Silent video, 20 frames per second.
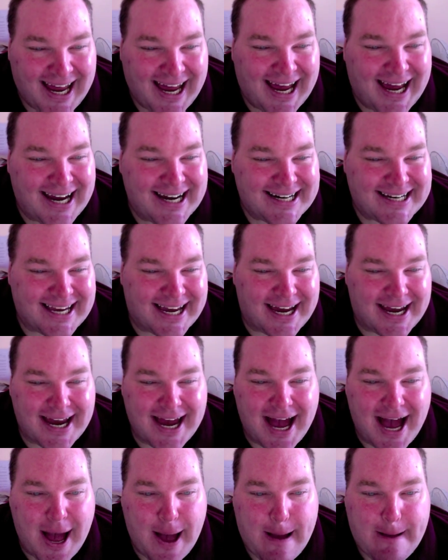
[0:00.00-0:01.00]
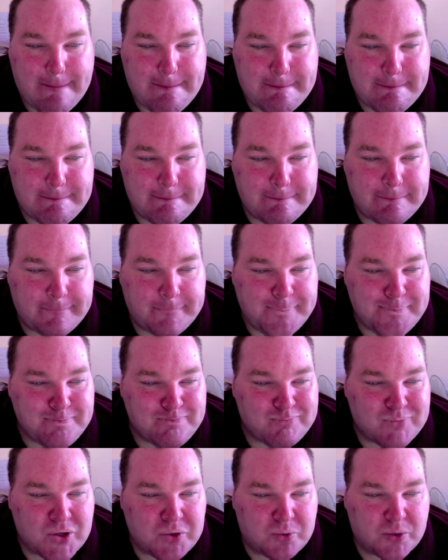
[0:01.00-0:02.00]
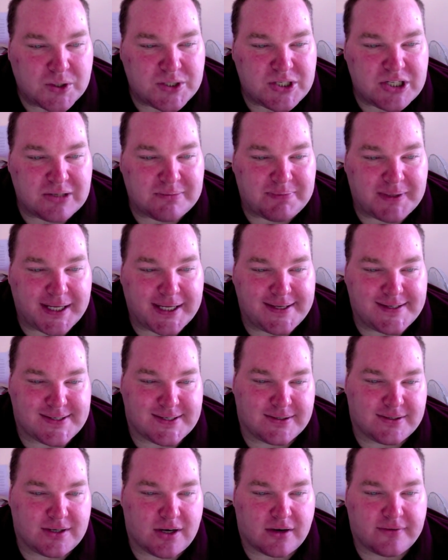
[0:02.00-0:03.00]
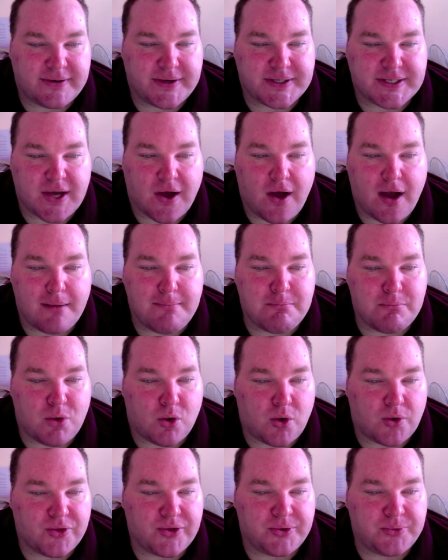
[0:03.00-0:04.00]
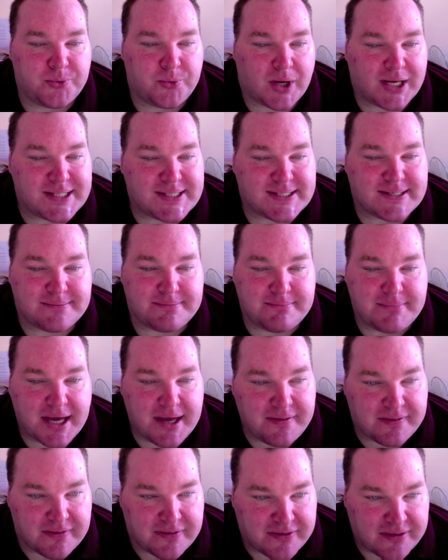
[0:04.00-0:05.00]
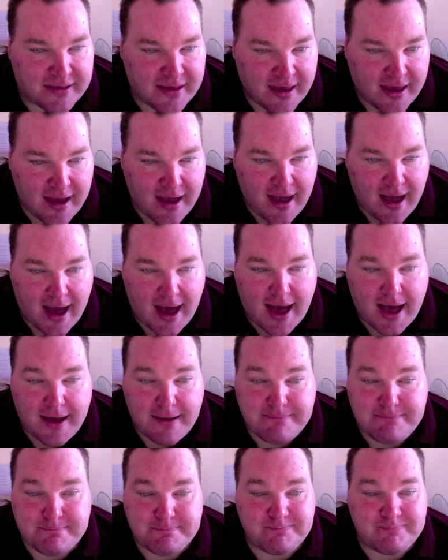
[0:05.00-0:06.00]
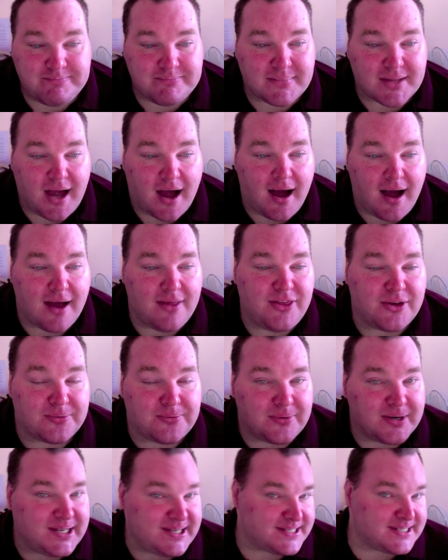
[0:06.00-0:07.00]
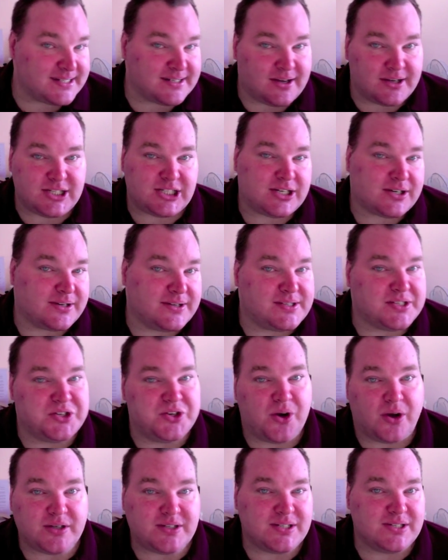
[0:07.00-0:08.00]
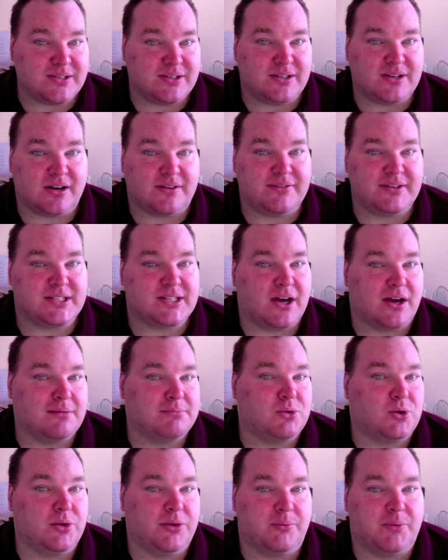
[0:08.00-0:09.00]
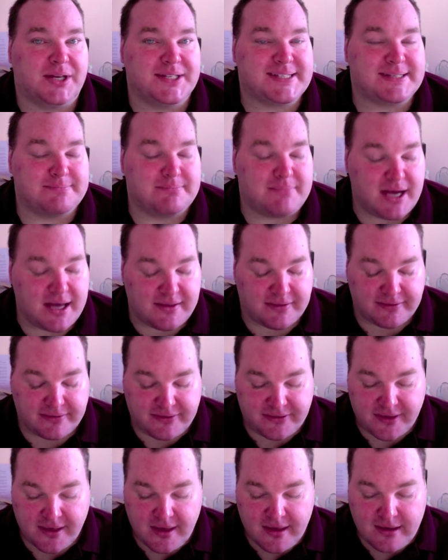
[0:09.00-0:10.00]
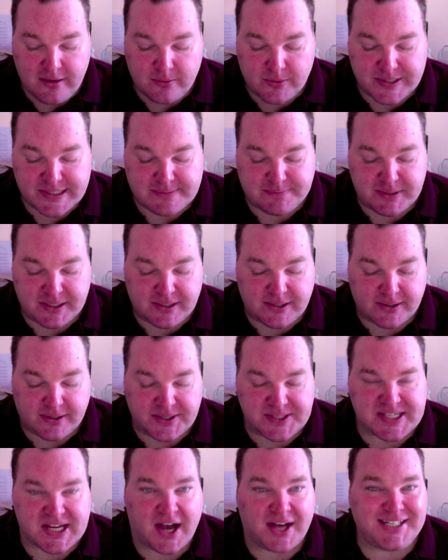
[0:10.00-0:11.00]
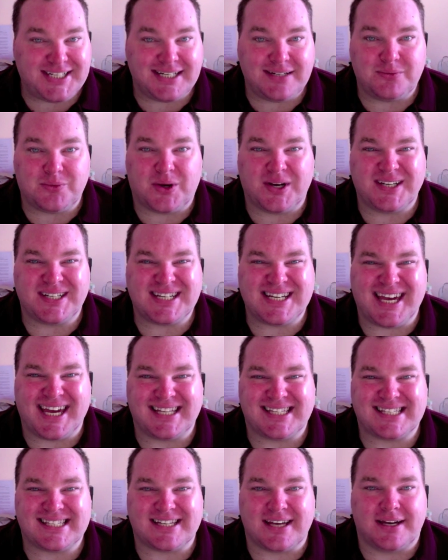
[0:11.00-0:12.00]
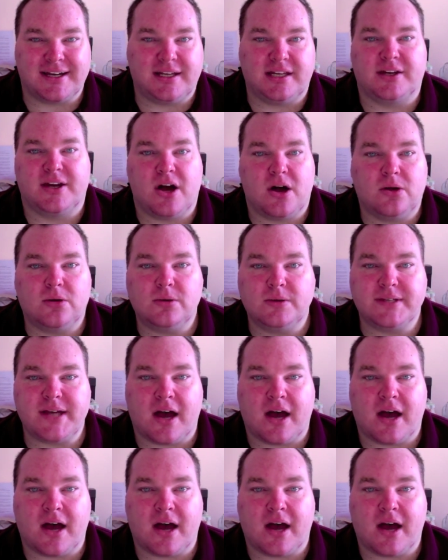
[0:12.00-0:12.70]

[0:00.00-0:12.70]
Okay, would you please do coffee time more than once a month? The reason I chose not to do coffee time more than once a month was because I didn't want it to get stale and old.